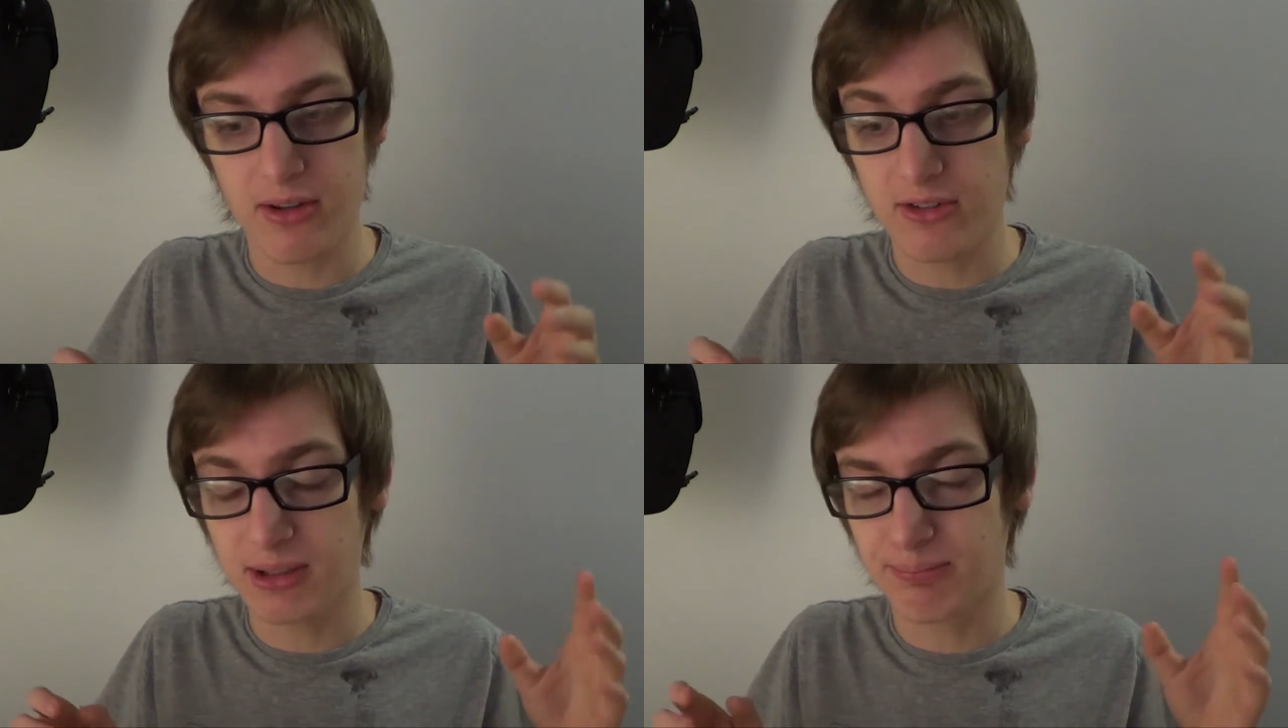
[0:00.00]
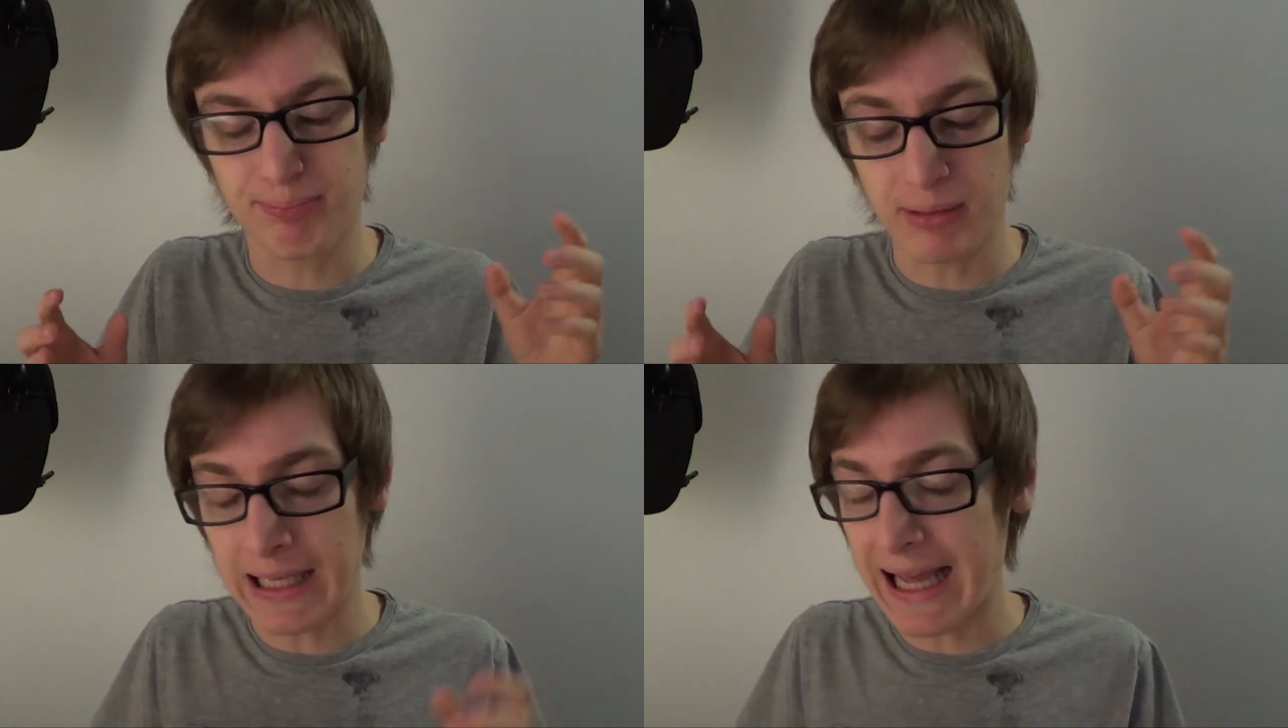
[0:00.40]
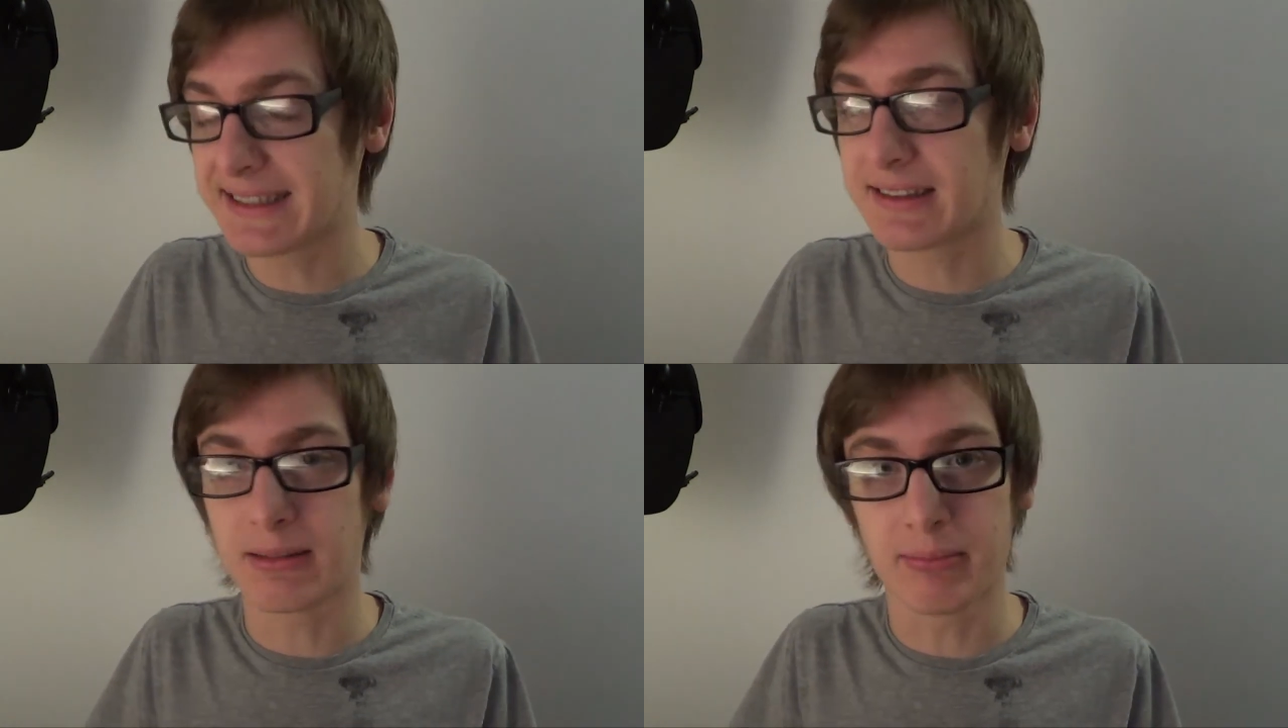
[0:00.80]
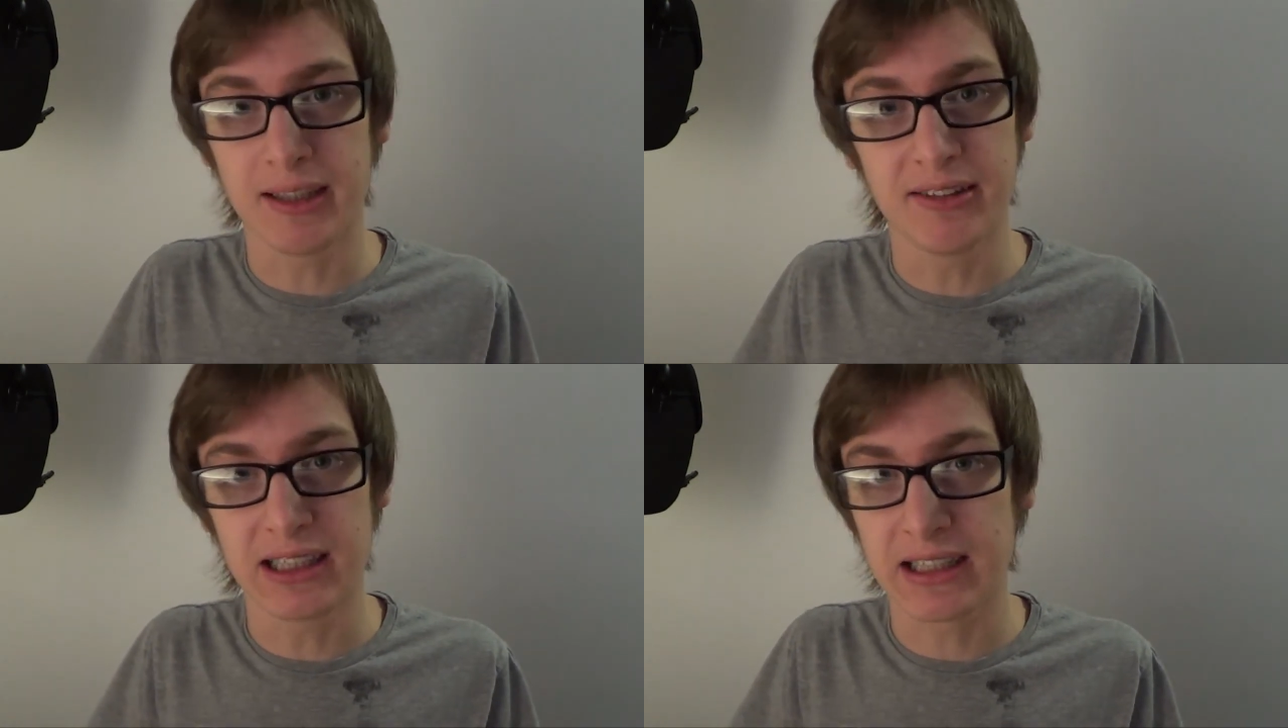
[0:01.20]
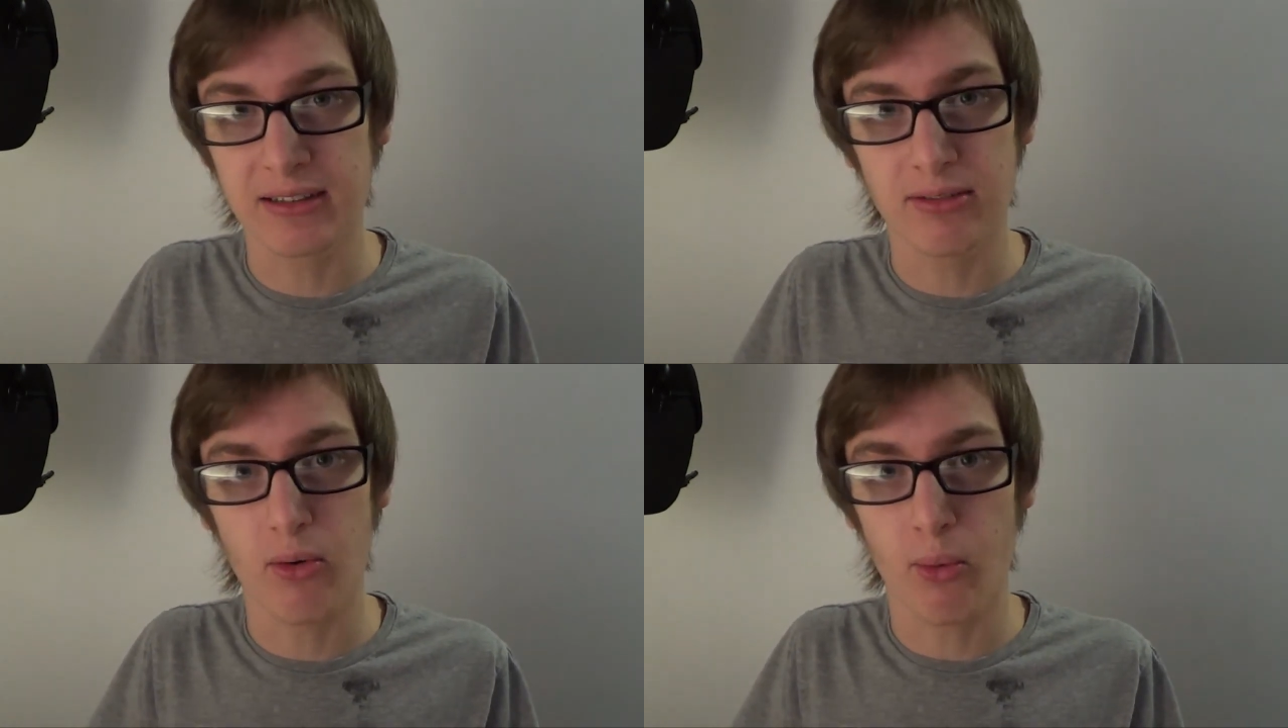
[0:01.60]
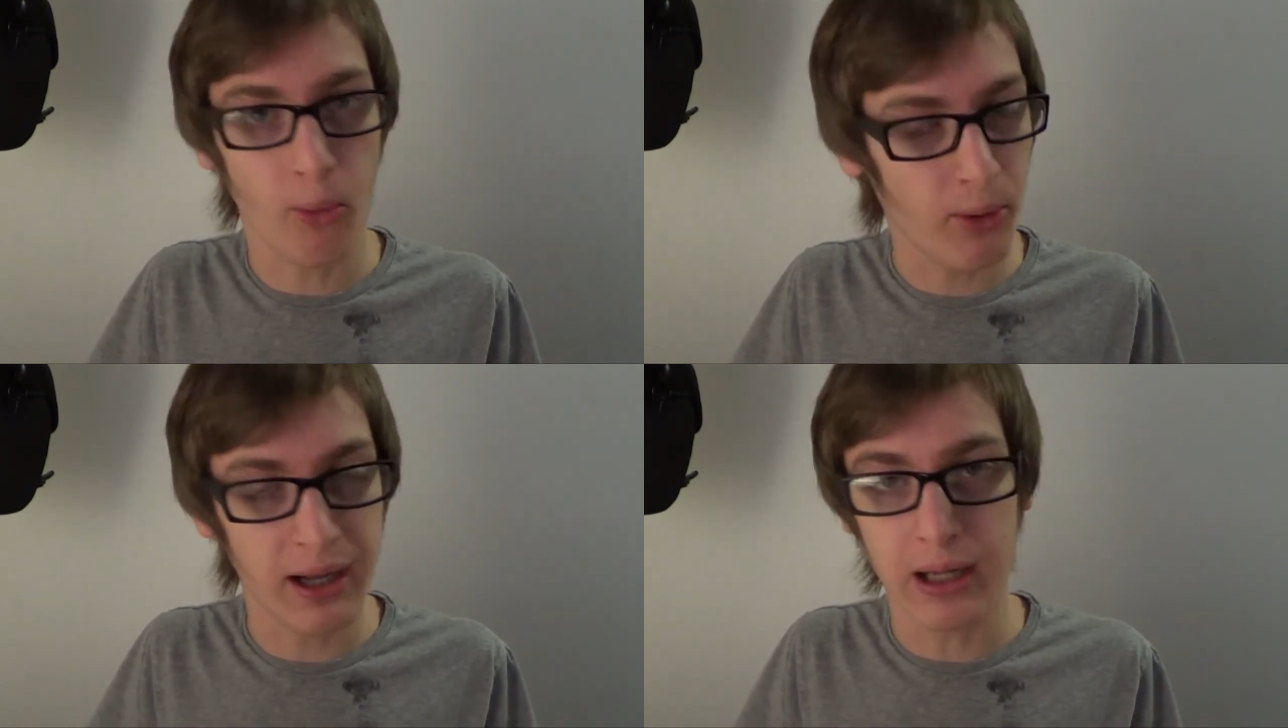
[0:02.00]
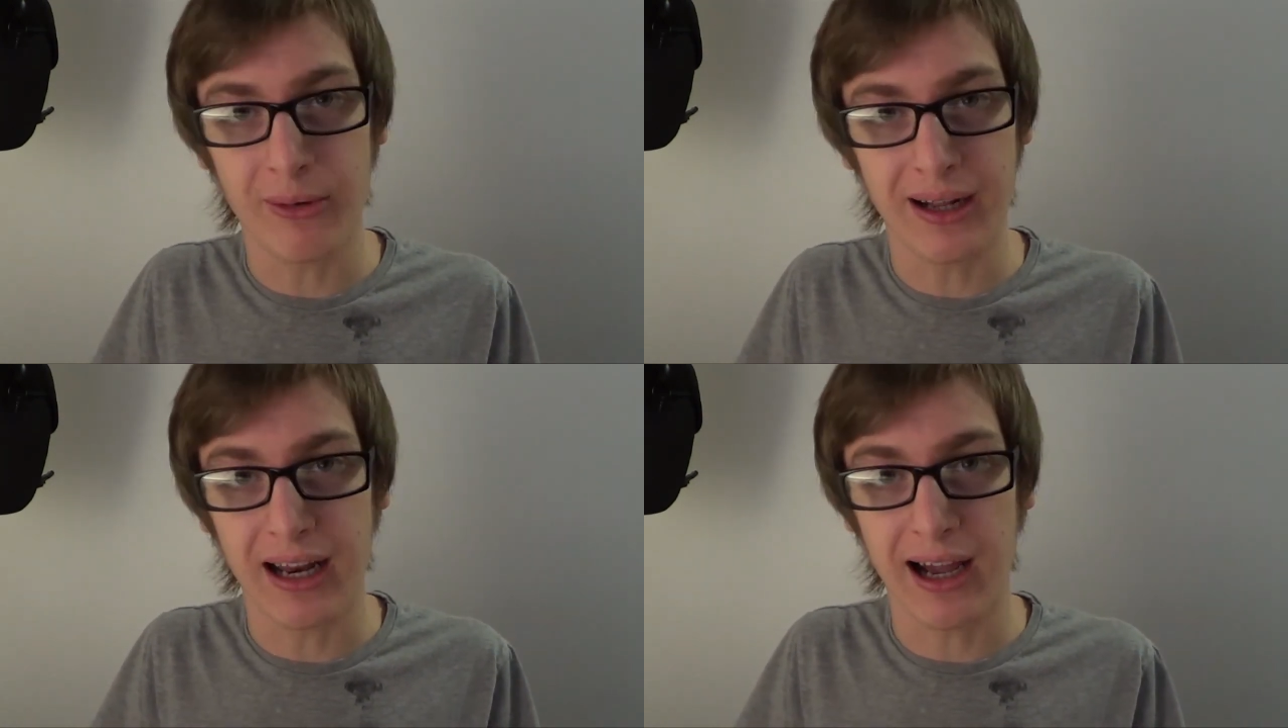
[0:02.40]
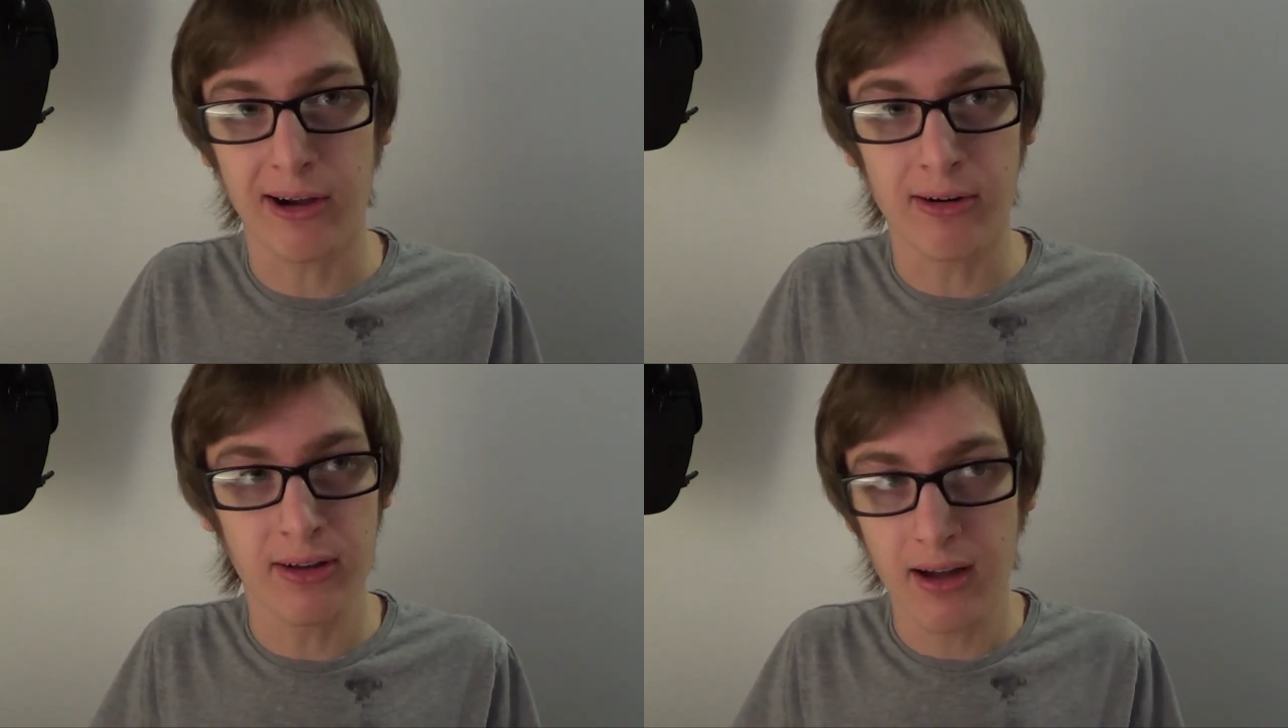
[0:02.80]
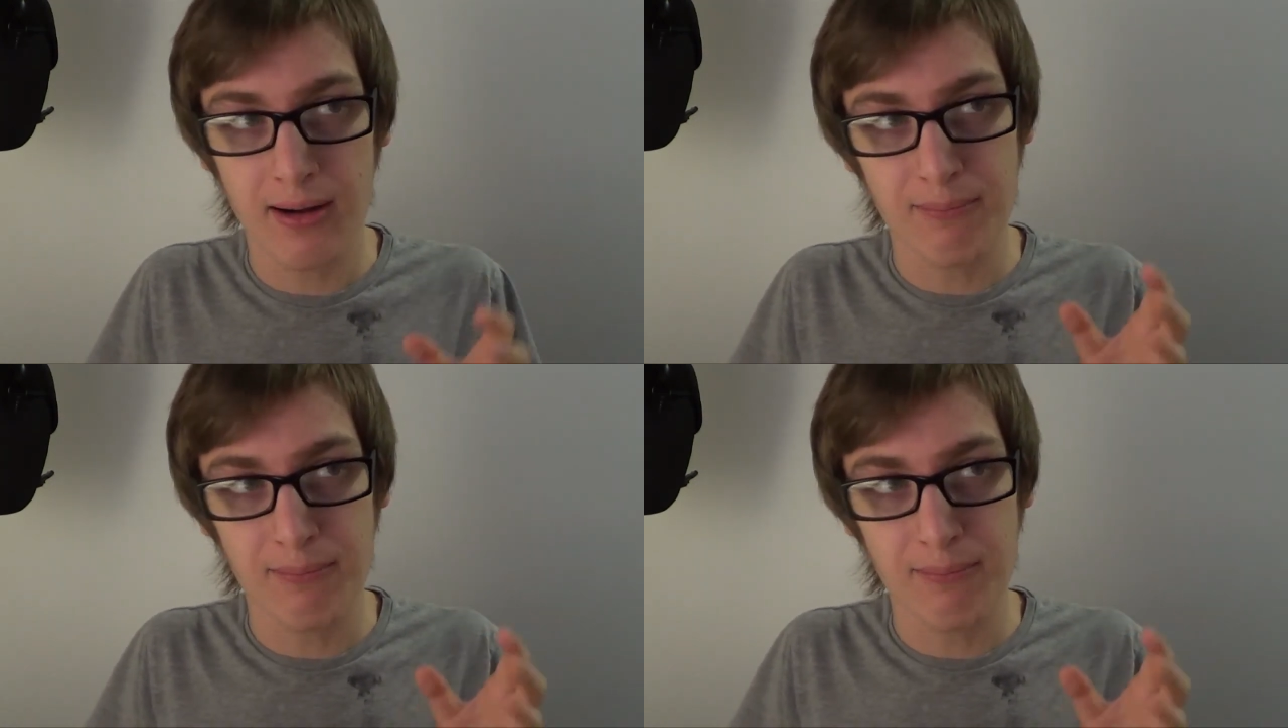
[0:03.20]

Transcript: just blasting music really, really loud,